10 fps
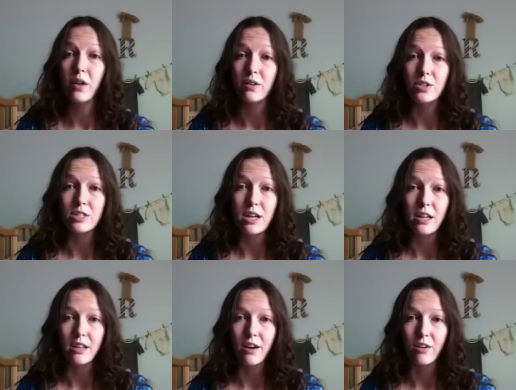I'll just
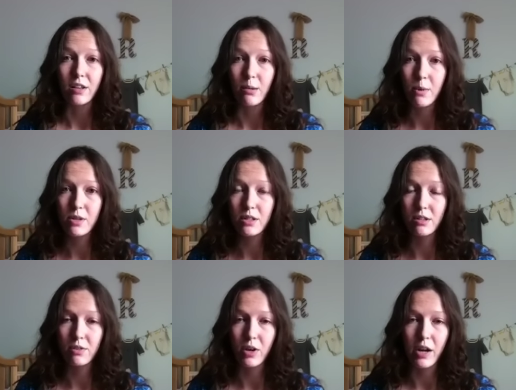say that our labor and
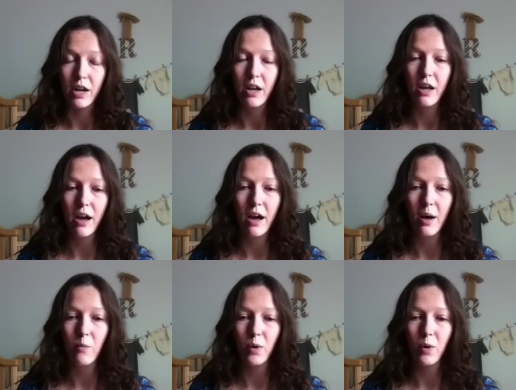delivery um,